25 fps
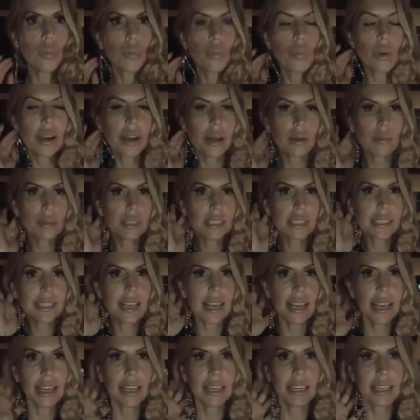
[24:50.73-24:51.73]
what I was
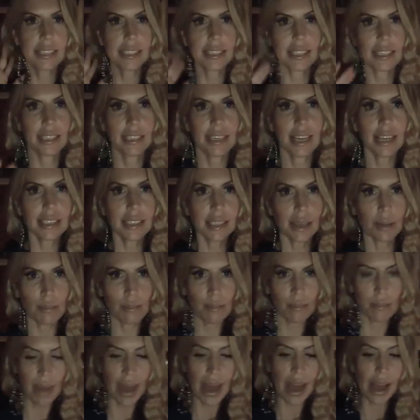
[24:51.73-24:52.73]
saying is, it doesn't
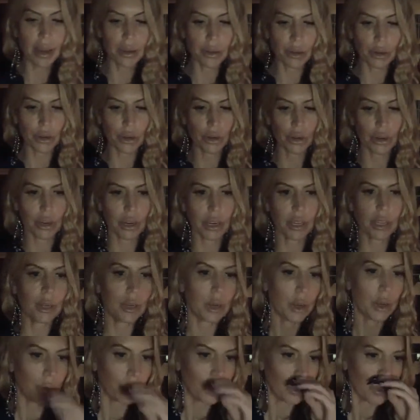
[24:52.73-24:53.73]
matter, you
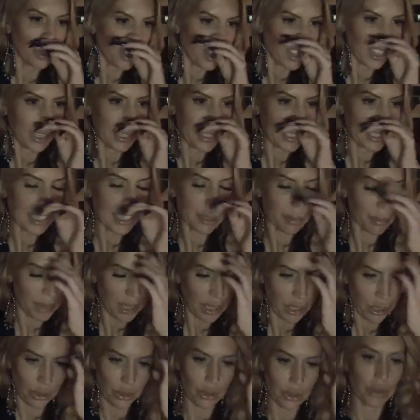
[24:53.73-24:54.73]
know, it doesn't
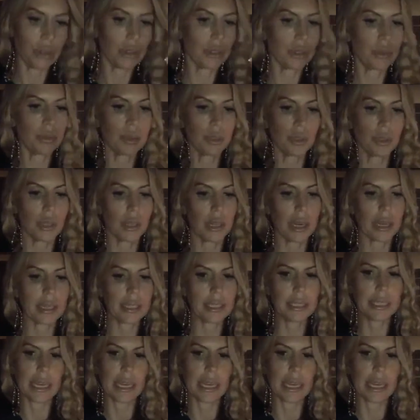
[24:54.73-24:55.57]
mean you're supposed to like